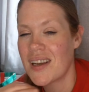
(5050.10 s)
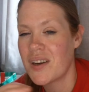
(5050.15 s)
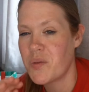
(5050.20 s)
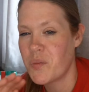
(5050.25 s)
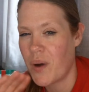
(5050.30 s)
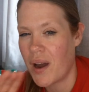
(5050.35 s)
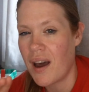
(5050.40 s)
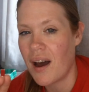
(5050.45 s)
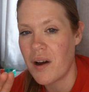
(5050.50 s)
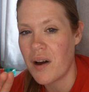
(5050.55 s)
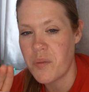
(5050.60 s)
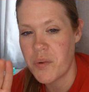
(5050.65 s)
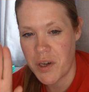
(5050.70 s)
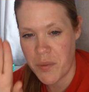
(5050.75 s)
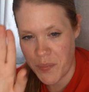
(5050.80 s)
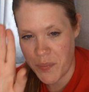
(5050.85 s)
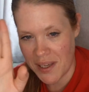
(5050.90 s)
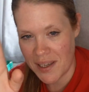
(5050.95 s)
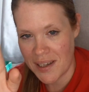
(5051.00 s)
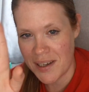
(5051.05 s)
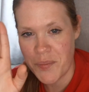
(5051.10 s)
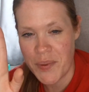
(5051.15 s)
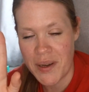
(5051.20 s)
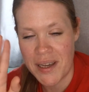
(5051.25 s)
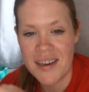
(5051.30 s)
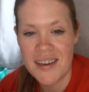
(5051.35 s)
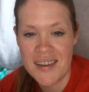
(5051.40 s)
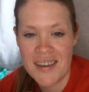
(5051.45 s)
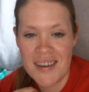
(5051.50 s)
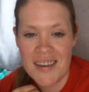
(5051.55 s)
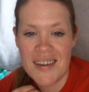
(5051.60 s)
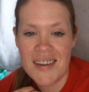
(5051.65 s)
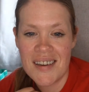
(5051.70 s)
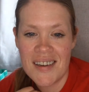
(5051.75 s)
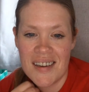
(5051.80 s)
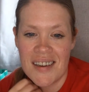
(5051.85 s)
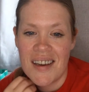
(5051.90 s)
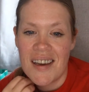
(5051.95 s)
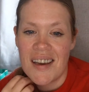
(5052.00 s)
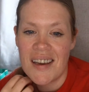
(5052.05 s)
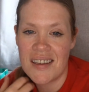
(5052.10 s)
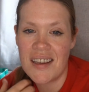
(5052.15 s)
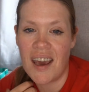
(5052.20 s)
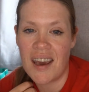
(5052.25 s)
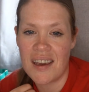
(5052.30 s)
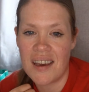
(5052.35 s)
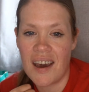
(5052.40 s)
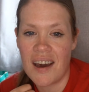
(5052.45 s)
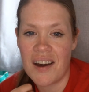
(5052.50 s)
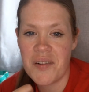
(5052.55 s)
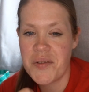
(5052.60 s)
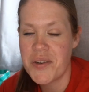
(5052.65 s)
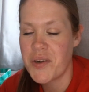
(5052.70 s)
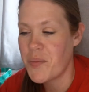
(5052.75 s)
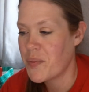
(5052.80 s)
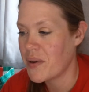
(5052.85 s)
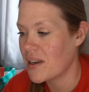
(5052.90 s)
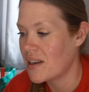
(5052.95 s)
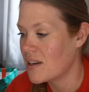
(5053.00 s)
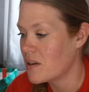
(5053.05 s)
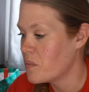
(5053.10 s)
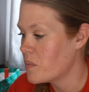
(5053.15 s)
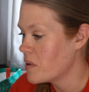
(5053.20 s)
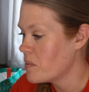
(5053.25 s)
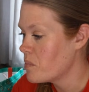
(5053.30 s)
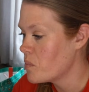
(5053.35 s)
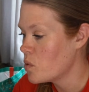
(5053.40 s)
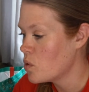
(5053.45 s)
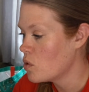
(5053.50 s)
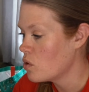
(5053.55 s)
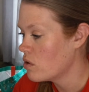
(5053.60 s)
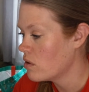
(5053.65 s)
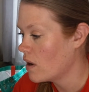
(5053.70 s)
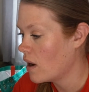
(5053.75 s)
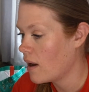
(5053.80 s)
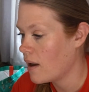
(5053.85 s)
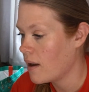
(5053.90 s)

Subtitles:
where I want to be a little bit, yeah, I want to be a little bit more